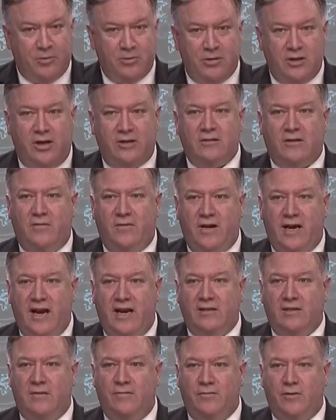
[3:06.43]
ample
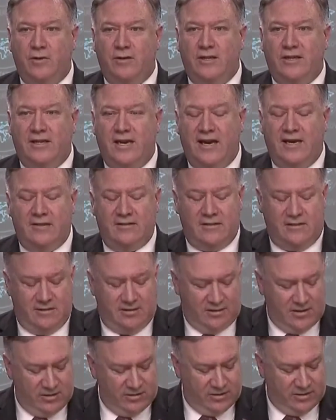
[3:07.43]
justification for
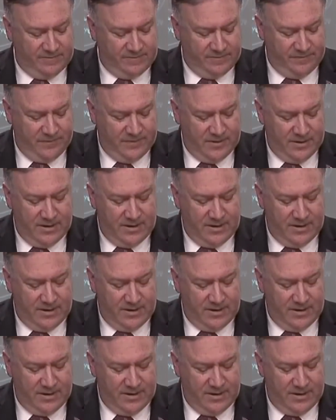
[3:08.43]
today's decision.